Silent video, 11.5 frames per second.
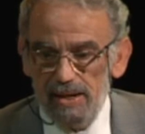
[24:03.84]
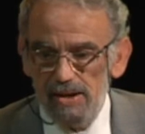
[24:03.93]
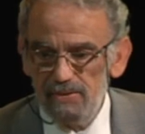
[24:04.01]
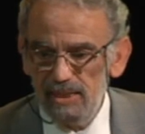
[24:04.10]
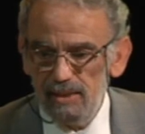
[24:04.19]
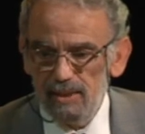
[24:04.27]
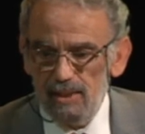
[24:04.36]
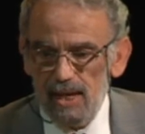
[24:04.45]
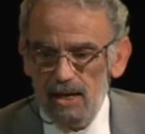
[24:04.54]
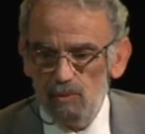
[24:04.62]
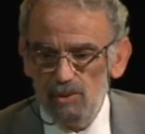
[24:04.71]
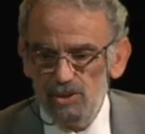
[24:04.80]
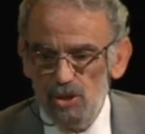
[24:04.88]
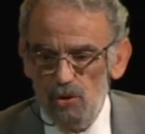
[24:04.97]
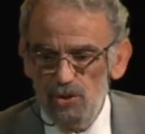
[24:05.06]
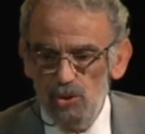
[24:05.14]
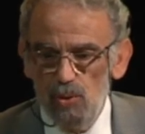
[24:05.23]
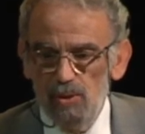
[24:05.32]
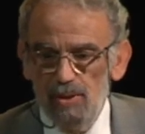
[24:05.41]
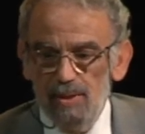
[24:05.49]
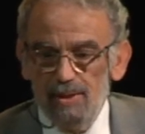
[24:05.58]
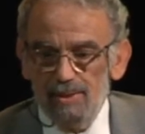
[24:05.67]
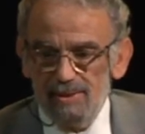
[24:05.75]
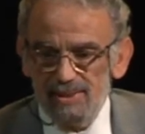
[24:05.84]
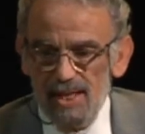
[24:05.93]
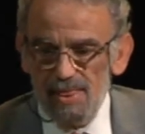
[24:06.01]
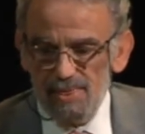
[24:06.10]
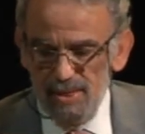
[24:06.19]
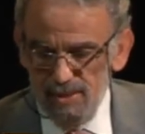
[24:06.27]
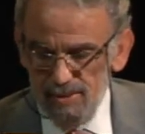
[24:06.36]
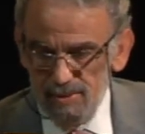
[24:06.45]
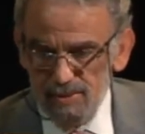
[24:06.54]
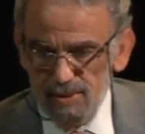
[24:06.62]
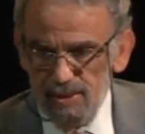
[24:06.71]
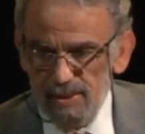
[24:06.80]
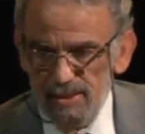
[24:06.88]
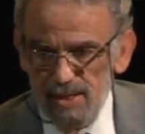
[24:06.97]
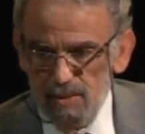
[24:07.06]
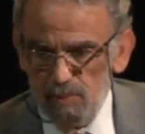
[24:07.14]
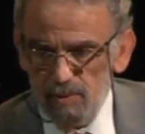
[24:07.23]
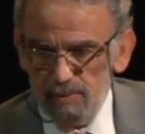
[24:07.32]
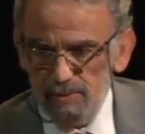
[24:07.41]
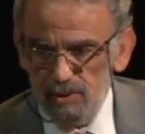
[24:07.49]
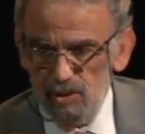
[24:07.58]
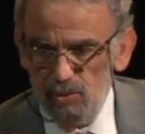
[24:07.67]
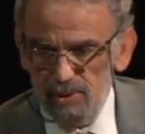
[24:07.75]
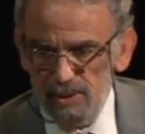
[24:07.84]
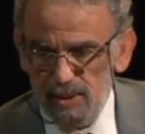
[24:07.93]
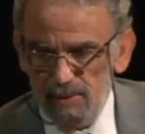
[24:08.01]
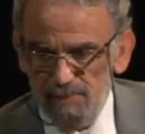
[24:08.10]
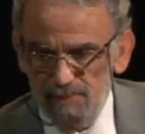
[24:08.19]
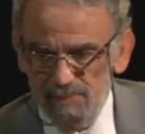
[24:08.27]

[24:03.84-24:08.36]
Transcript: hurry, I will show you something incredible. You will see.